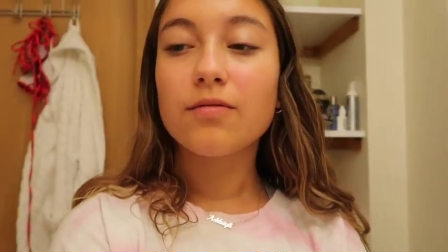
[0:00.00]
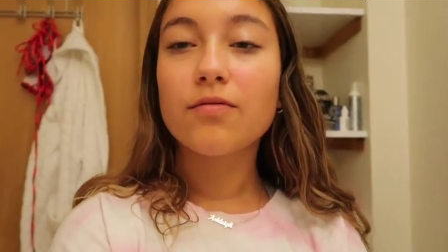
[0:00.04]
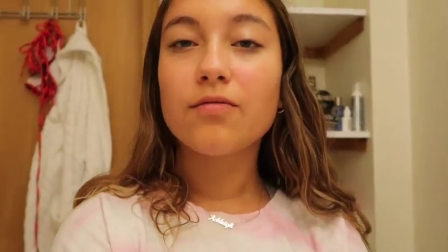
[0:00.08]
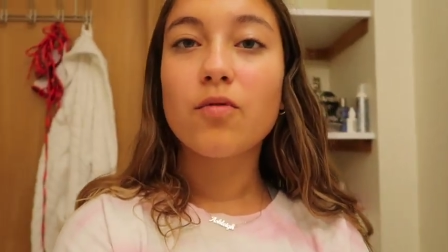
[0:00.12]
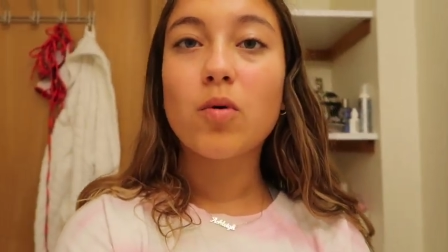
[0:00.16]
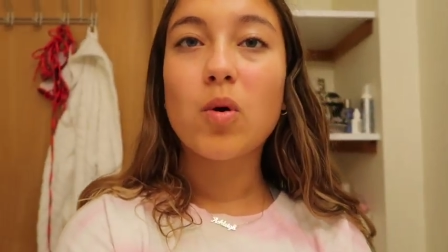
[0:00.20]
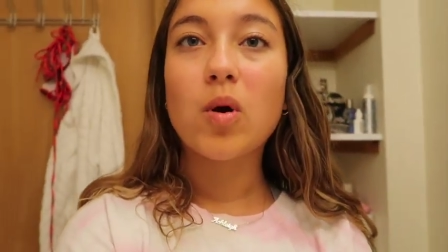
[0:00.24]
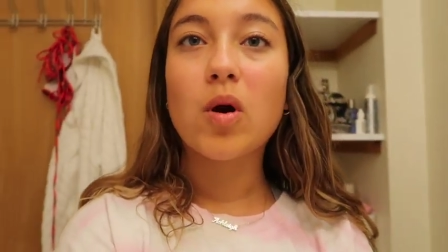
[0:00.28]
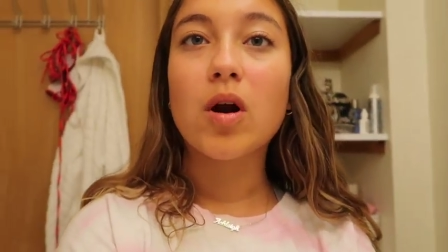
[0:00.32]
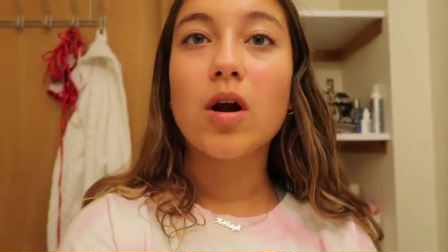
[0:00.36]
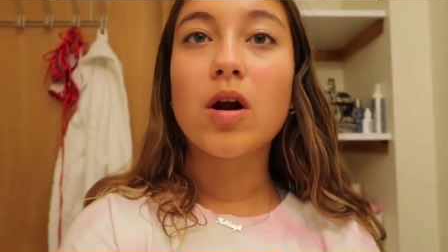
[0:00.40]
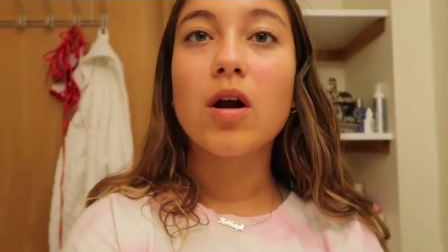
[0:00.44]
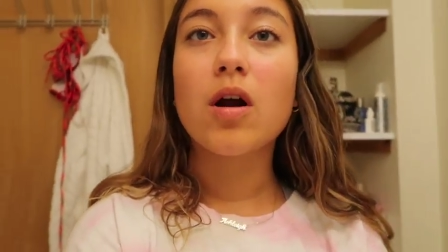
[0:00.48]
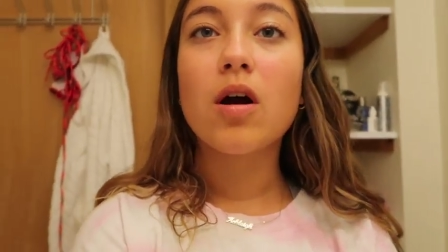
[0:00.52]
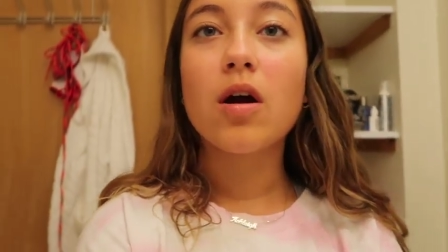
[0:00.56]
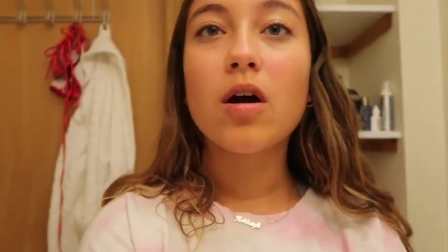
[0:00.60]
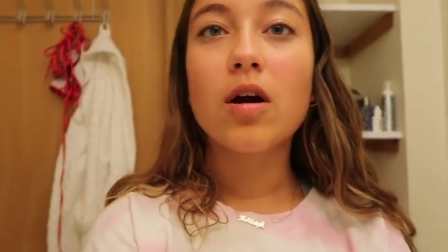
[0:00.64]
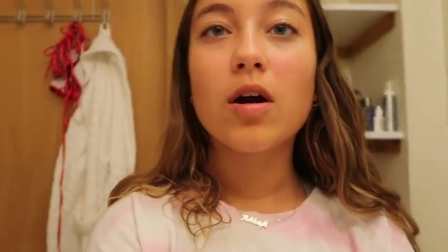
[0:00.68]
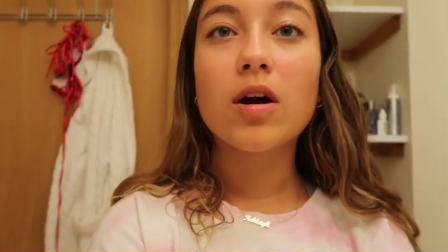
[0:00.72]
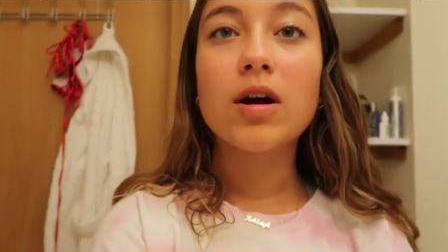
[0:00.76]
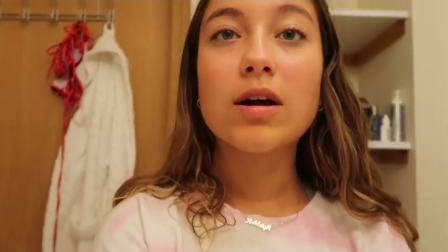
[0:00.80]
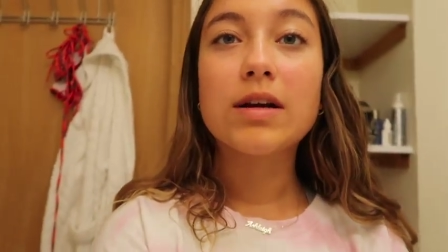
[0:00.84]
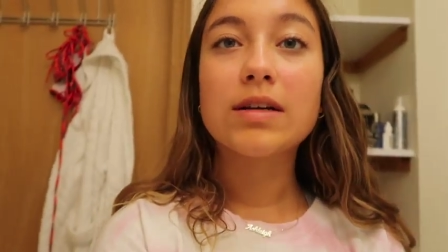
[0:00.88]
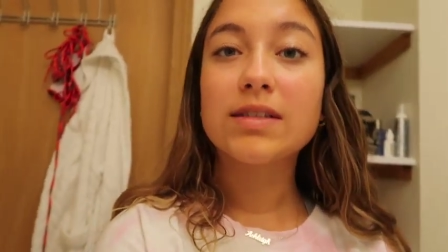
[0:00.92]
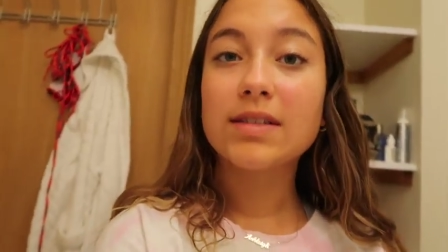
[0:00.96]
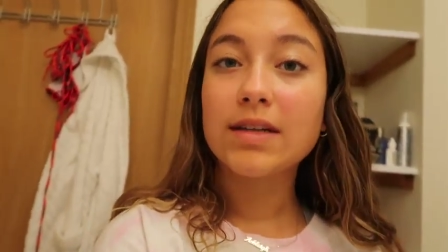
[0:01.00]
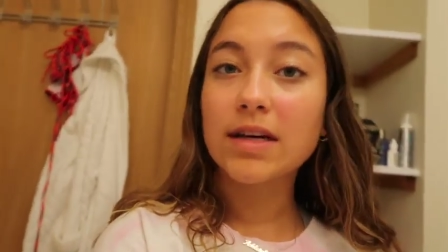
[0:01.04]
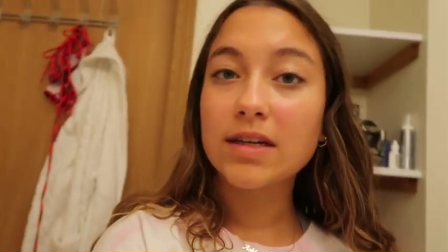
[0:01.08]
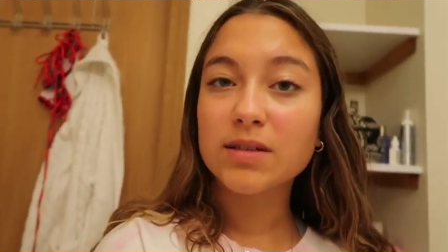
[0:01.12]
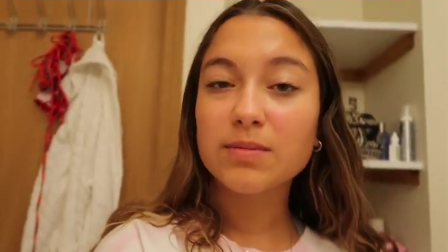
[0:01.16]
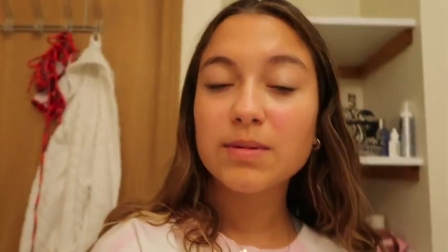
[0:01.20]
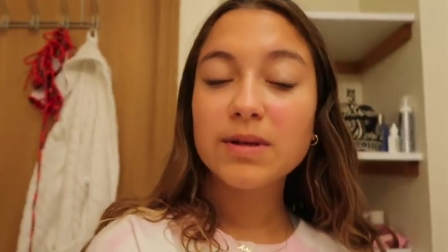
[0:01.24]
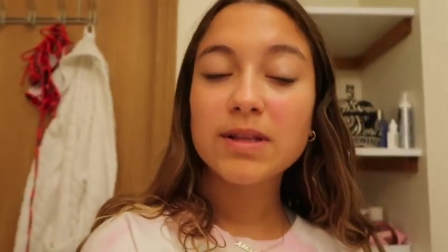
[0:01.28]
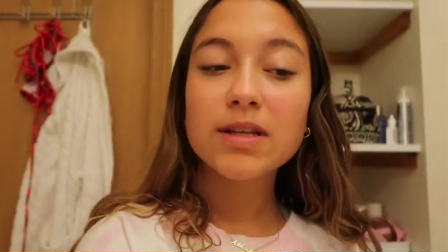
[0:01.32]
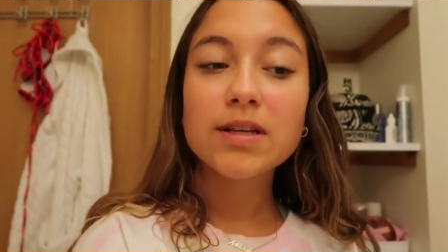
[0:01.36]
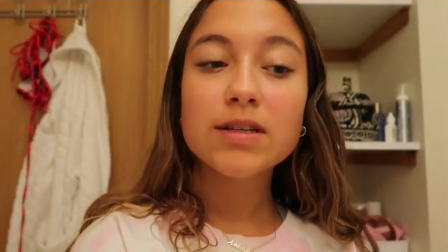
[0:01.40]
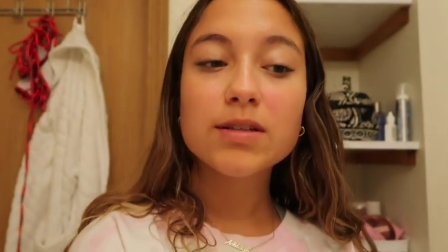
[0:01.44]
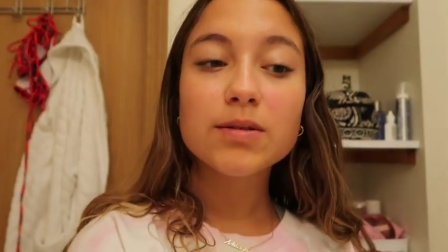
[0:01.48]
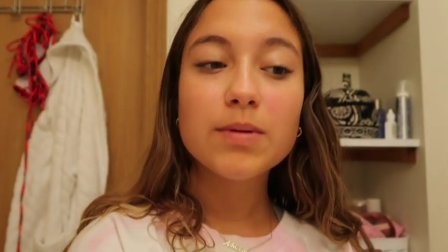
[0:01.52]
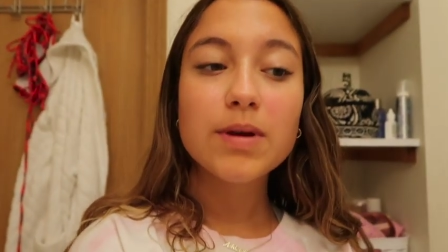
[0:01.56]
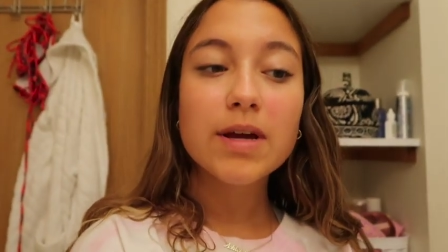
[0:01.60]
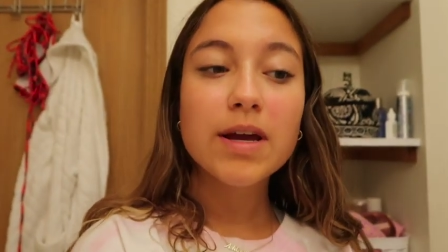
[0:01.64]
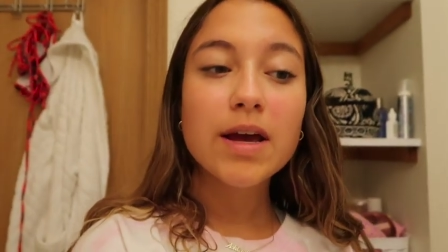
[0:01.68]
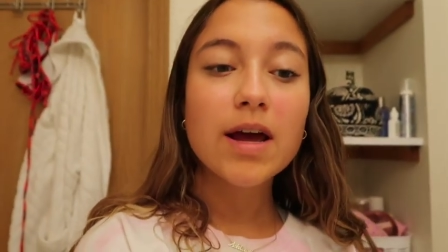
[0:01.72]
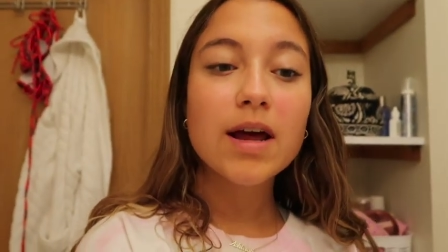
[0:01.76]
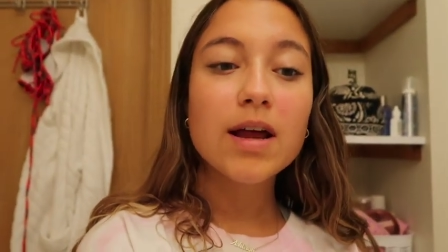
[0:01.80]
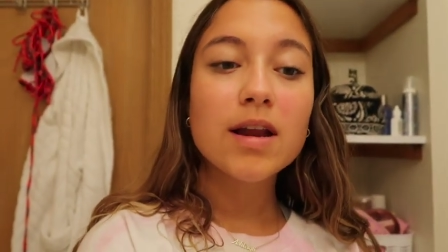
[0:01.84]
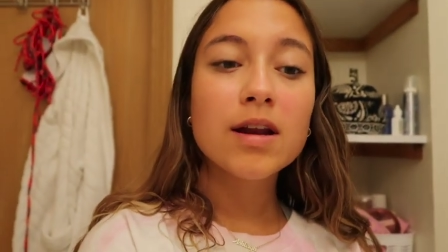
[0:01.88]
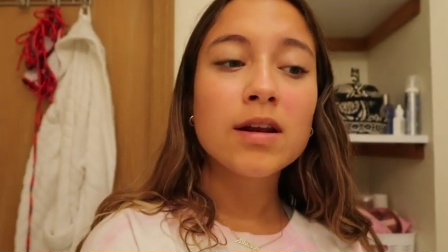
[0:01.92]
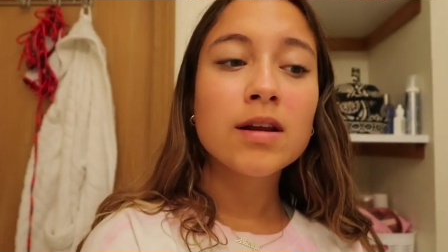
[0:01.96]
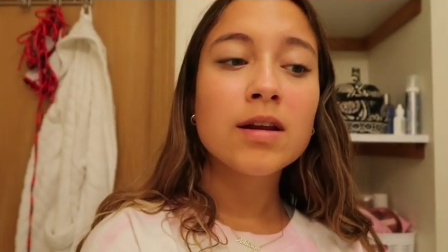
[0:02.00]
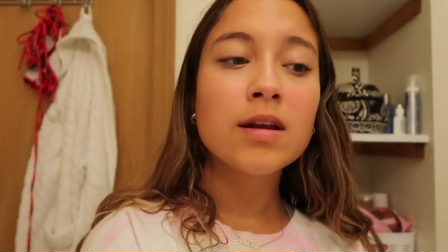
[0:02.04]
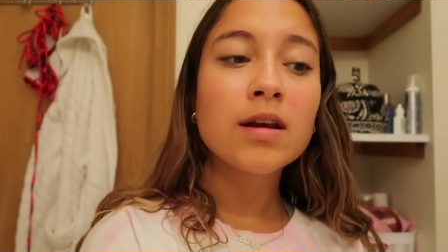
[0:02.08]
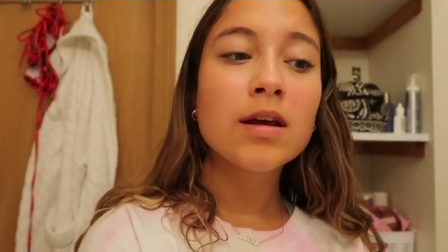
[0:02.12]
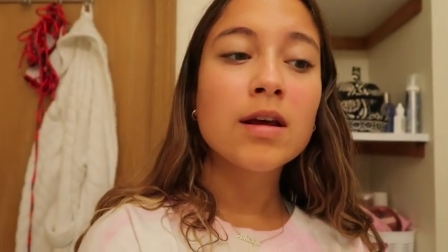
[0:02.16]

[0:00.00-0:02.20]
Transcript: for our assessment this weekend.